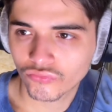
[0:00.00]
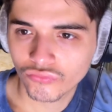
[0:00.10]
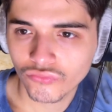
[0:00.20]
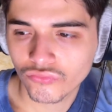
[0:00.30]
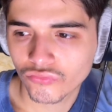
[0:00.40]

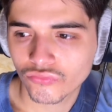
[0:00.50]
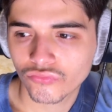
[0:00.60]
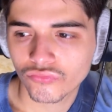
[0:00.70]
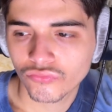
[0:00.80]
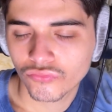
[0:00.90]

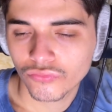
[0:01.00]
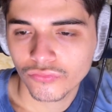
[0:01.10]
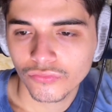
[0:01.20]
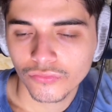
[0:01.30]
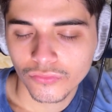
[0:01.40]

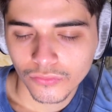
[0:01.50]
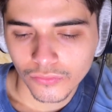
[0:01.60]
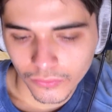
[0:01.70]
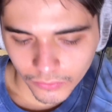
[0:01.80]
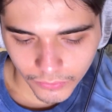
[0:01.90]

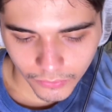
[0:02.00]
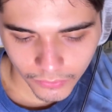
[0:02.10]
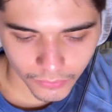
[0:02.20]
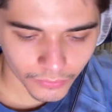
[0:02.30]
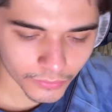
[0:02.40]

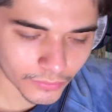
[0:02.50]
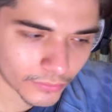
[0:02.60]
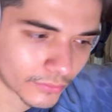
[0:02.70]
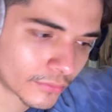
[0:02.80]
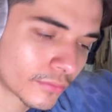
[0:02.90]

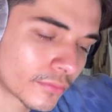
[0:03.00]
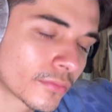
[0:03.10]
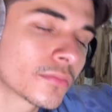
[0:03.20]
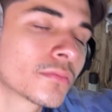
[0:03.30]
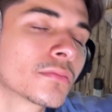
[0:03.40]

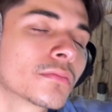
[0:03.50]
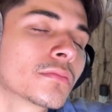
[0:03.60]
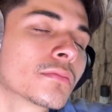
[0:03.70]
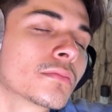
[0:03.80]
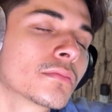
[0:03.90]

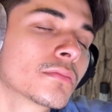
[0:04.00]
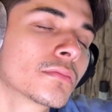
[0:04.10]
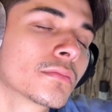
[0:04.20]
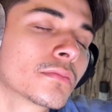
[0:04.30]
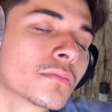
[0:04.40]

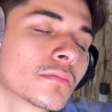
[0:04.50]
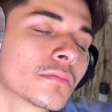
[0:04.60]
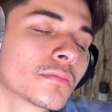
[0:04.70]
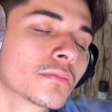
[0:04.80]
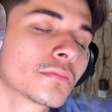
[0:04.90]

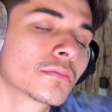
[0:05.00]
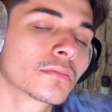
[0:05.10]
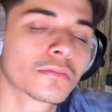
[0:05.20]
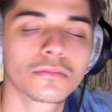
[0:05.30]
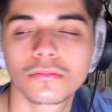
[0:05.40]

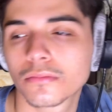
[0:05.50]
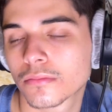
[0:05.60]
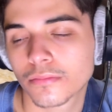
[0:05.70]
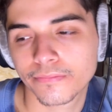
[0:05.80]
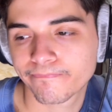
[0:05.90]

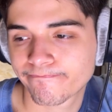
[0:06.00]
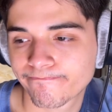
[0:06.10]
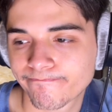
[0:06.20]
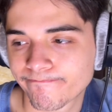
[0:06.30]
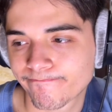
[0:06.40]

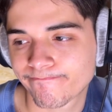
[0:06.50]
(silence)